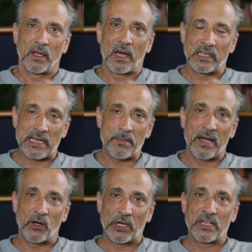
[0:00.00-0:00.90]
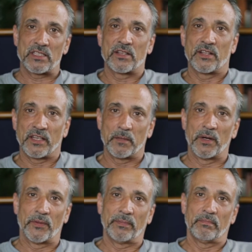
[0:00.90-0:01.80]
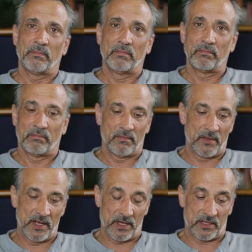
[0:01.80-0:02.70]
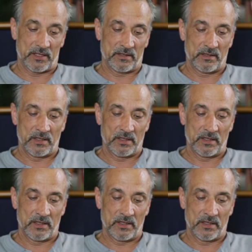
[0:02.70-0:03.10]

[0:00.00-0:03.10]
I'd like my audience to think about this.